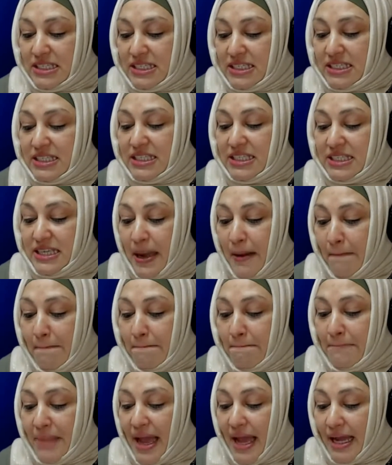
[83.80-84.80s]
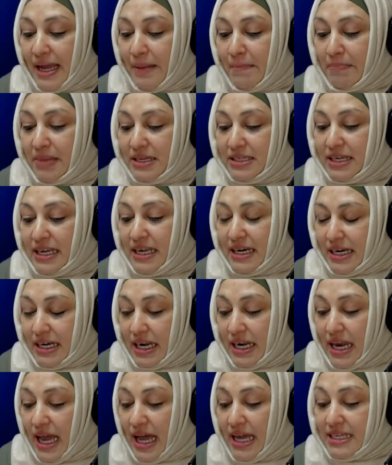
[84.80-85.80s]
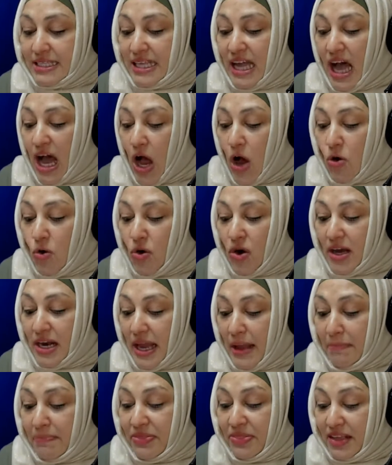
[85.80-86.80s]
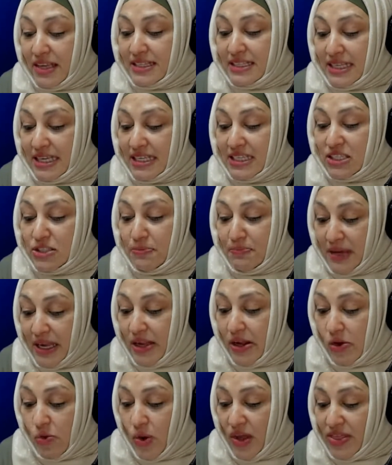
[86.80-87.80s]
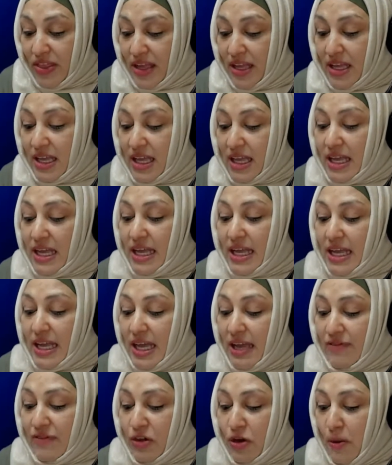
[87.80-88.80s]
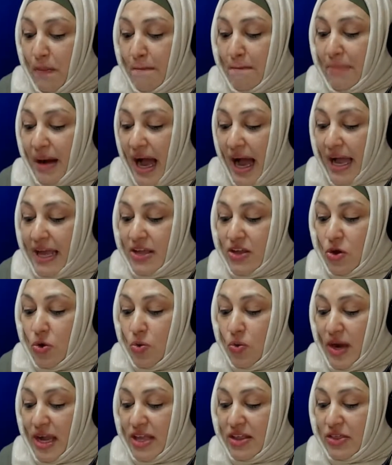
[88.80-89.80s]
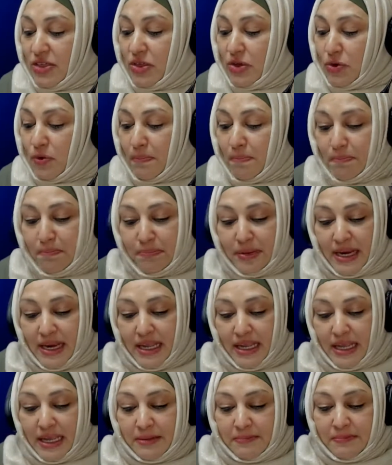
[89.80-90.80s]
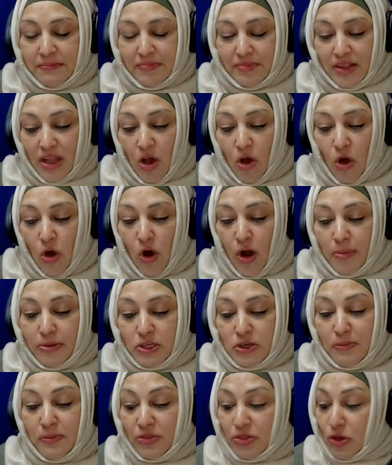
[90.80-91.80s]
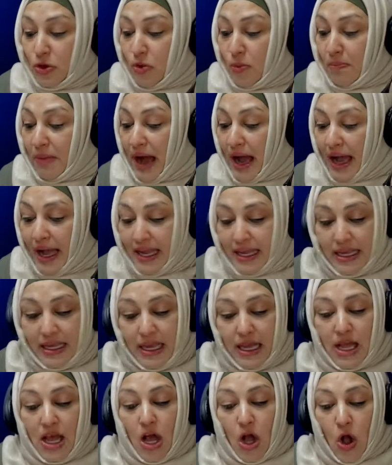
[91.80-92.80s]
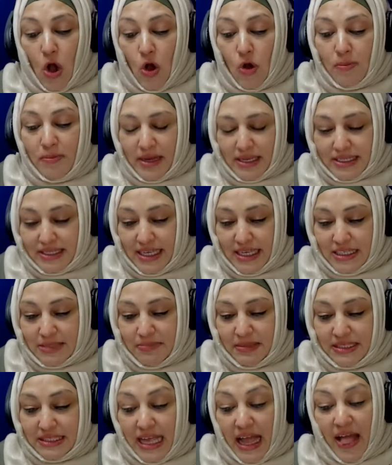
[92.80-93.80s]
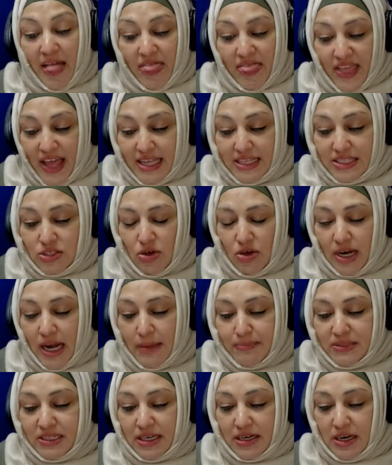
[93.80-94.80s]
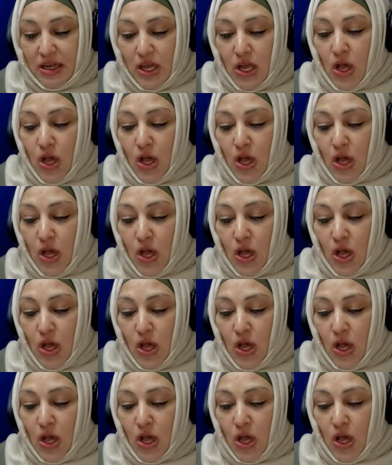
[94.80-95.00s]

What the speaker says: step back a bit and realize how corrupt this is to begin with. If you're buying your way through through buying home assessments, that's corruption.